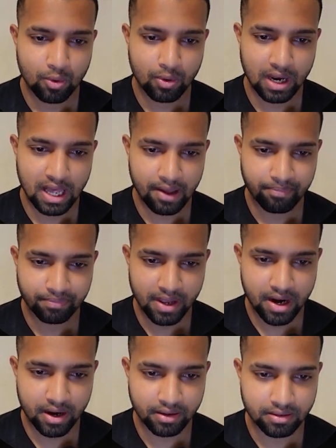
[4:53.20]
Voila,
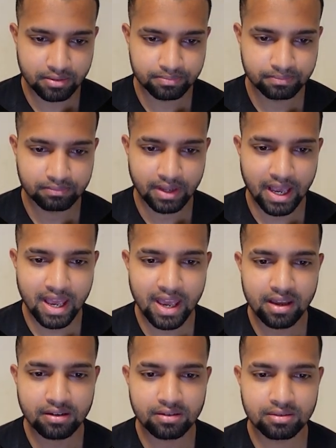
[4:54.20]
there it is.
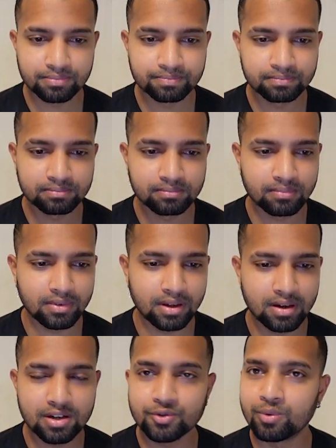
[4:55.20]
And
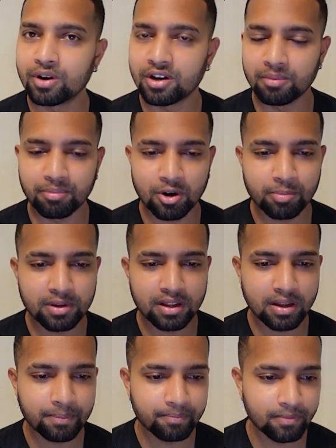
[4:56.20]
it's working
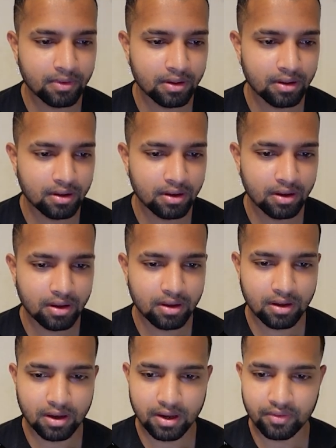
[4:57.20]
properly.
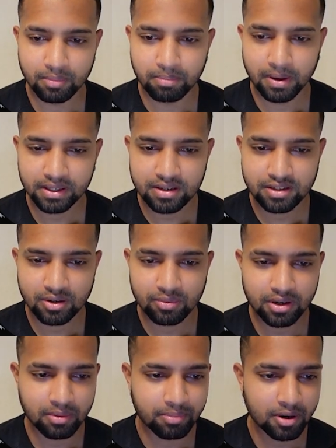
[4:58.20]
And the buttons are
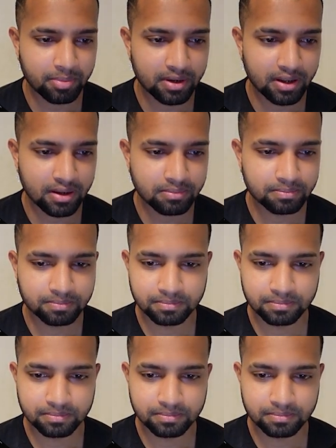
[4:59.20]
working properly.